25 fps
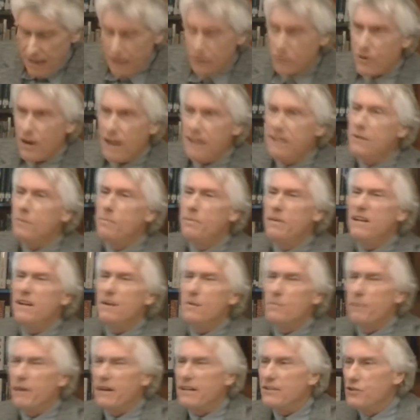and tried to
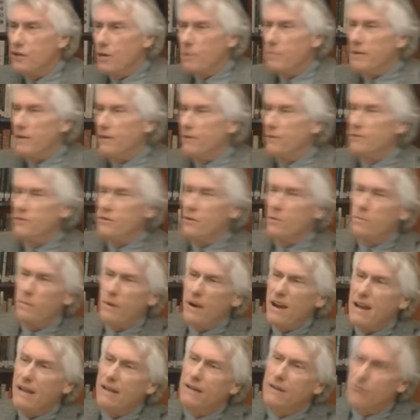beat it by jumping on your
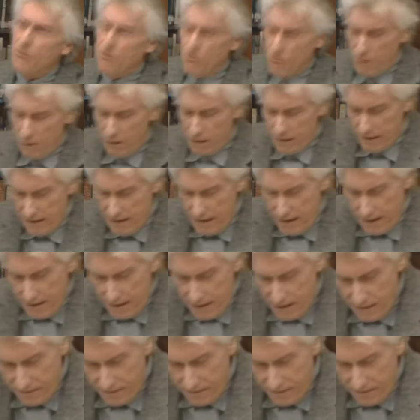bike or